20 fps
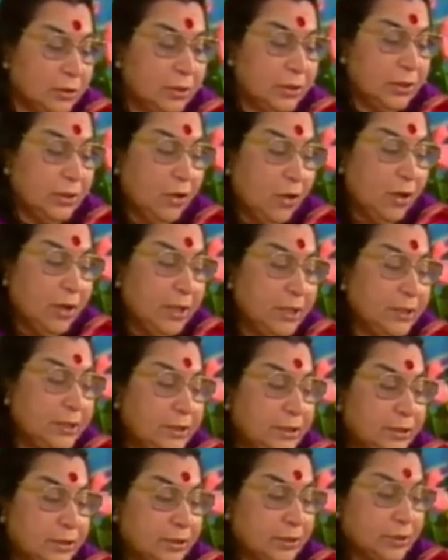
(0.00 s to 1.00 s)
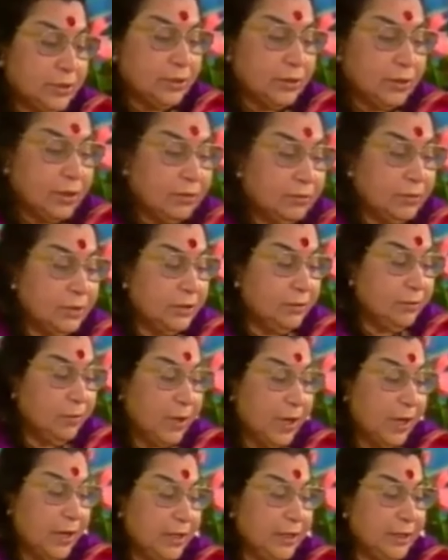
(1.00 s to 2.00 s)
the knowledge of the
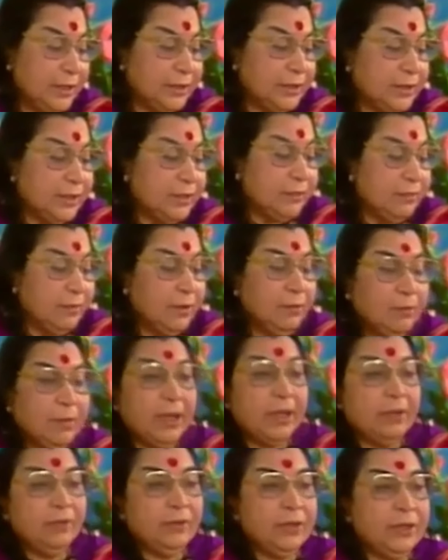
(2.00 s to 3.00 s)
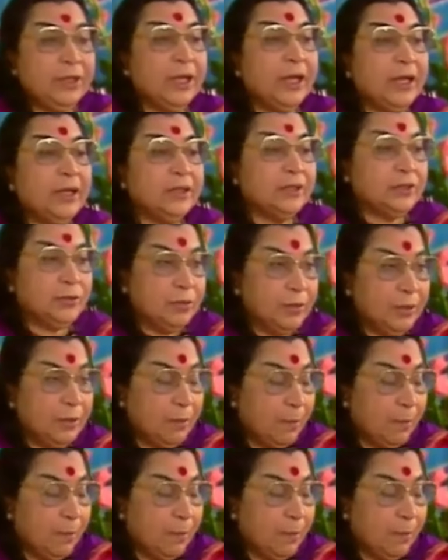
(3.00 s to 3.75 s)
Divine is given by Vidya Lakshmi.